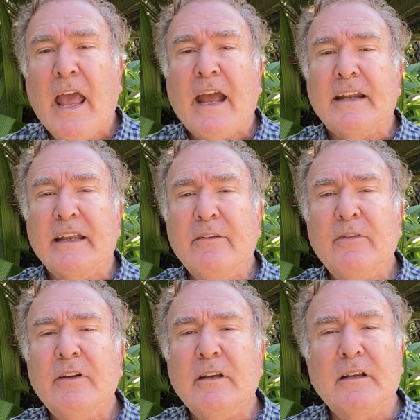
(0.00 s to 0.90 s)
And
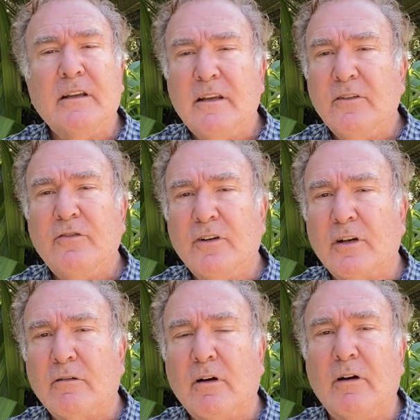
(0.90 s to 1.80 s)
even in this
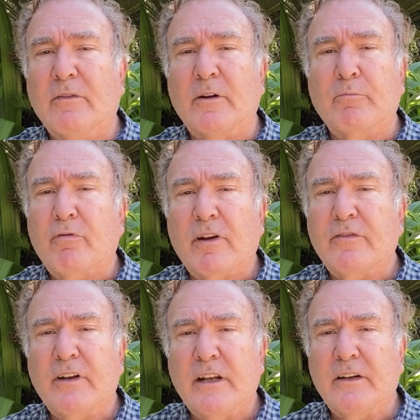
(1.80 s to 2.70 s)
year of
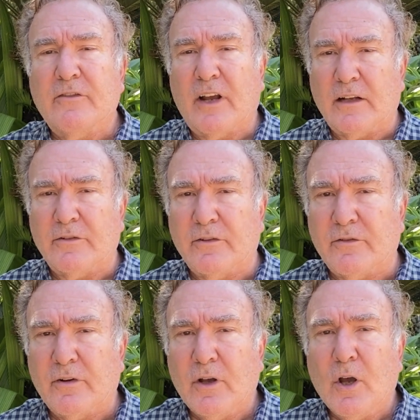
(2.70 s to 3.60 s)
unprecedented
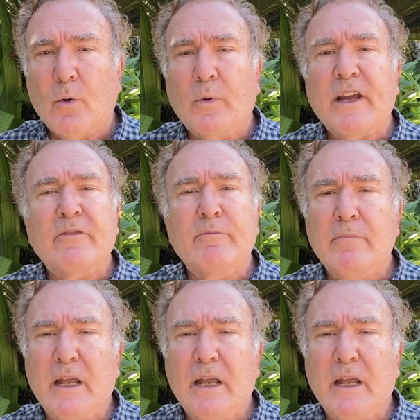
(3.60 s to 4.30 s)
challenges, we have